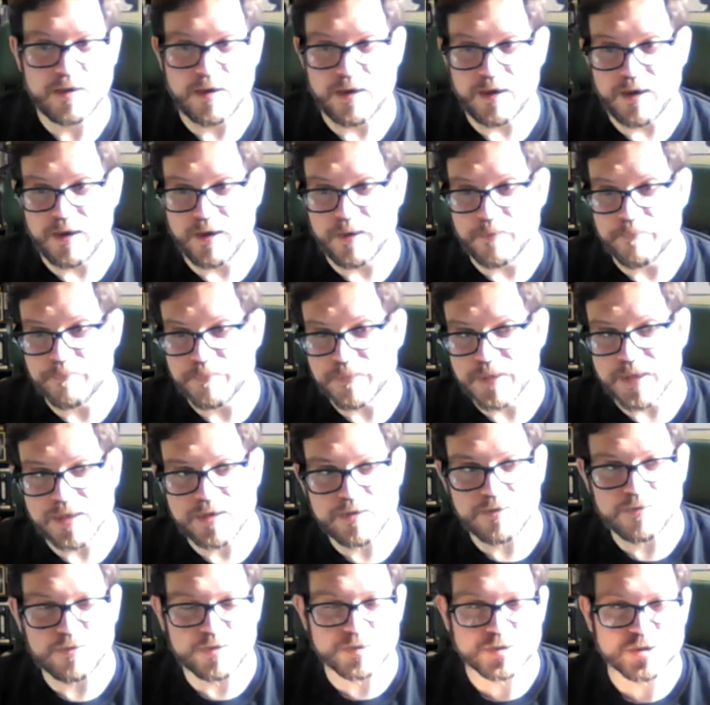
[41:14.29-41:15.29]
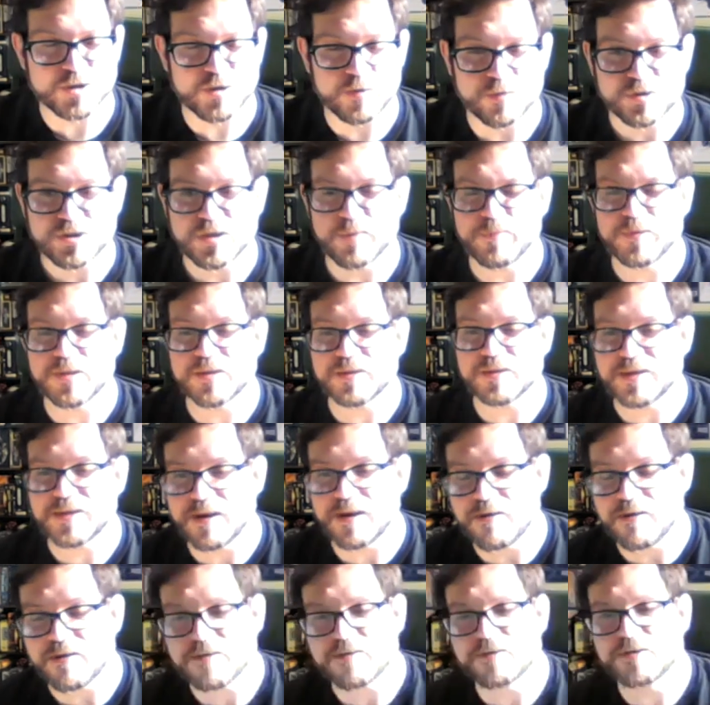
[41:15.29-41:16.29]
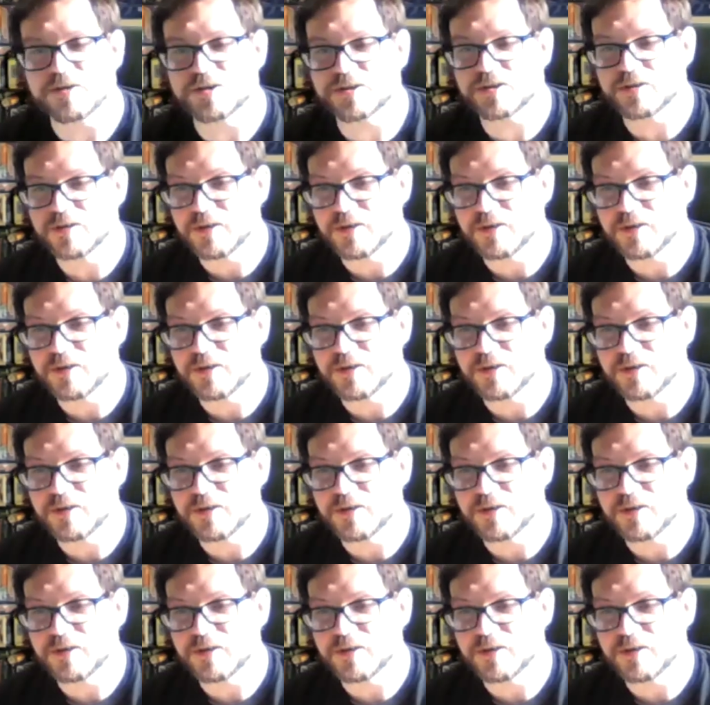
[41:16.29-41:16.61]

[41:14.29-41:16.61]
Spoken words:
And it also, some of the characters